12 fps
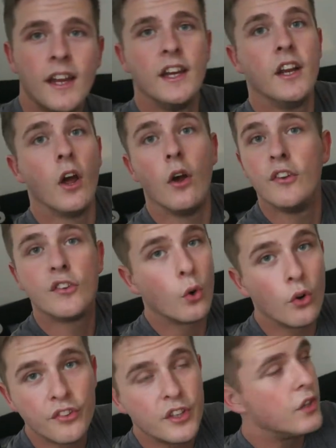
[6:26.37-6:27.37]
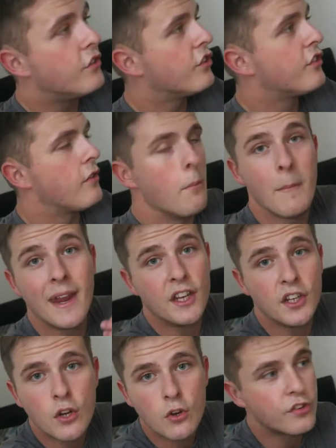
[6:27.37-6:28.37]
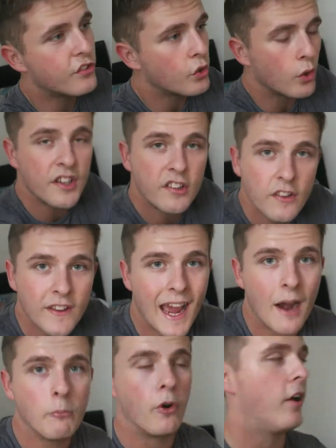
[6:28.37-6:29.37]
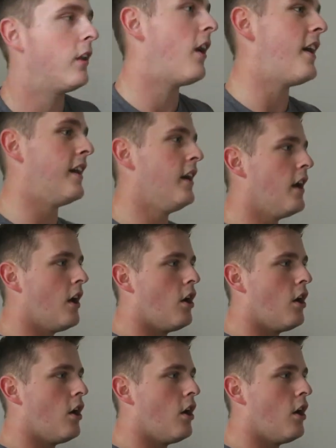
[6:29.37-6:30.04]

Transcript: you know, and talk to you, just me and you, just talking to the camera. Like,